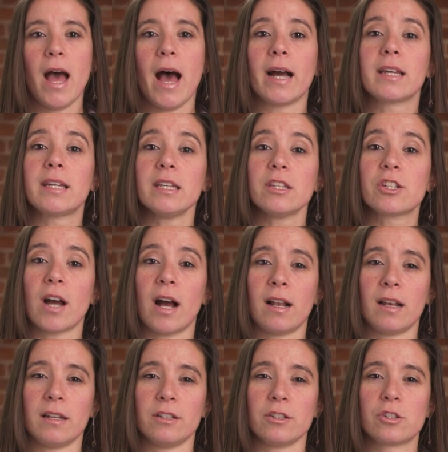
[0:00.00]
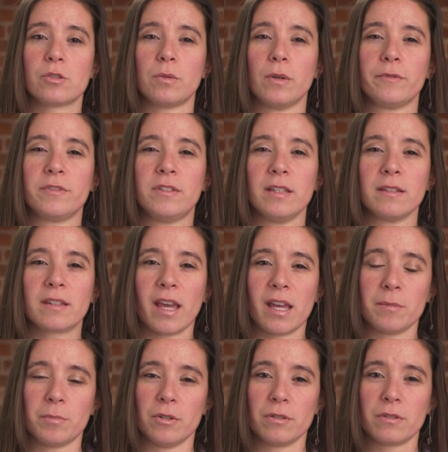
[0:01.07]
A key challenge with these
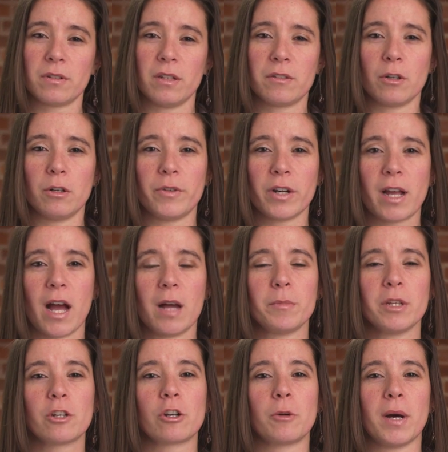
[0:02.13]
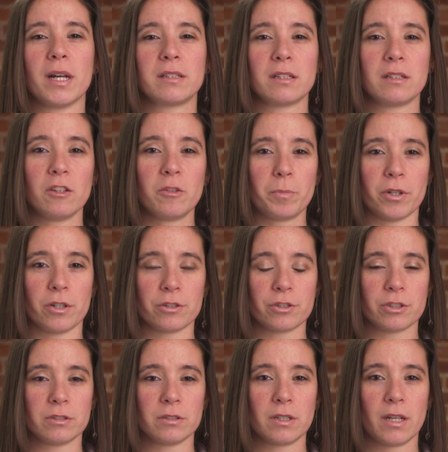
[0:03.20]
cables is overcoming chromatic
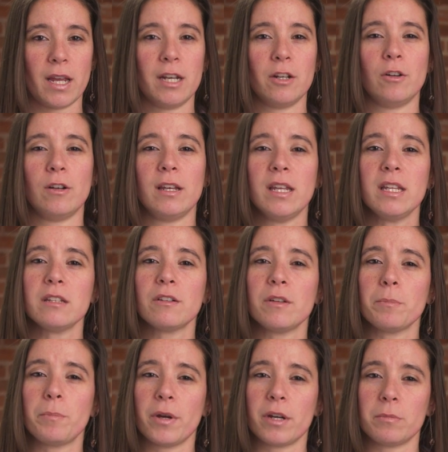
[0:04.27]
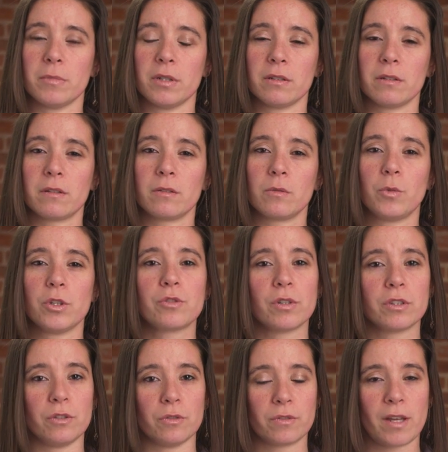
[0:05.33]
dispersion and nonlinear impairments which
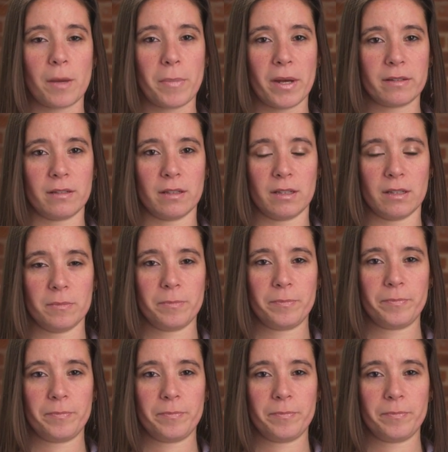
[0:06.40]
reduce capacity.